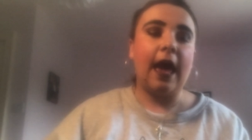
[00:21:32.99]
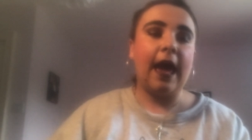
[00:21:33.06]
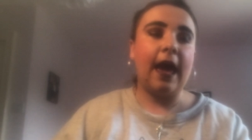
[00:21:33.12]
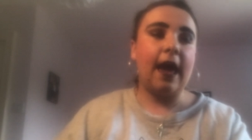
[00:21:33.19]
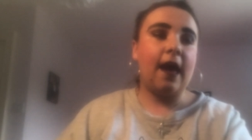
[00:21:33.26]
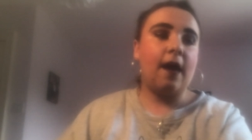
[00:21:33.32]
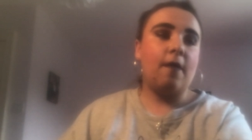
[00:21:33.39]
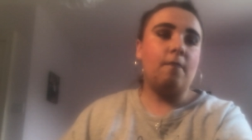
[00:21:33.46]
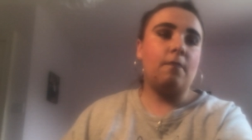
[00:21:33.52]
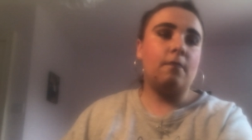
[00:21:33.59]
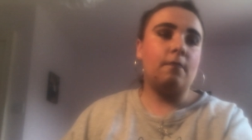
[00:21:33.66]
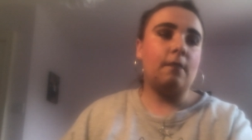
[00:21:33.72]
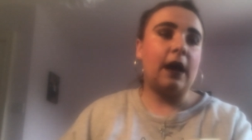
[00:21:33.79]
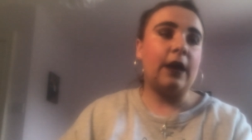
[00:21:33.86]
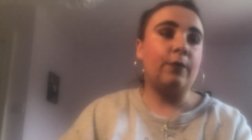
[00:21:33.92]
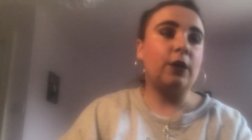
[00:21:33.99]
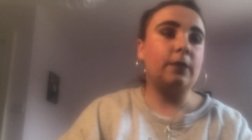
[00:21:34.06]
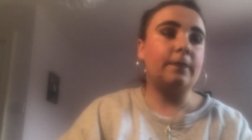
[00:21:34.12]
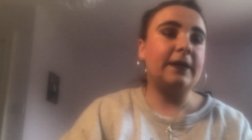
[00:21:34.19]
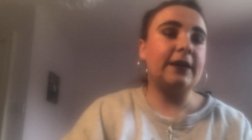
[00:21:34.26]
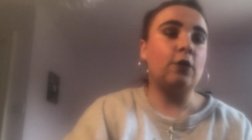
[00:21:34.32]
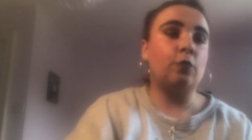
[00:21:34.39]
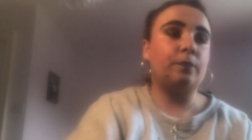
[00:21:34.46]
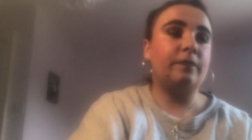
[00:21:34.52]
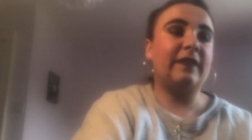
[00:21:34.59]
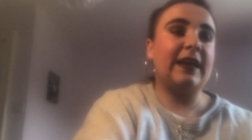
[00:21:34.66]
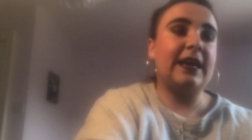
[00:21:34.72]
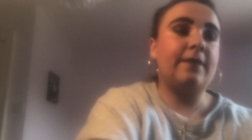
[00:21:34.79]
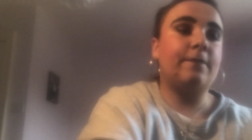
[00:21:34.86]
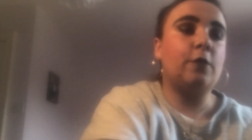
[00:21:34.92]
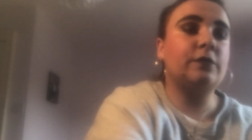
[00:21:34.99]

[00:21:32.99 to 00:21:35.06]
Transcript: Um, I will be hopefully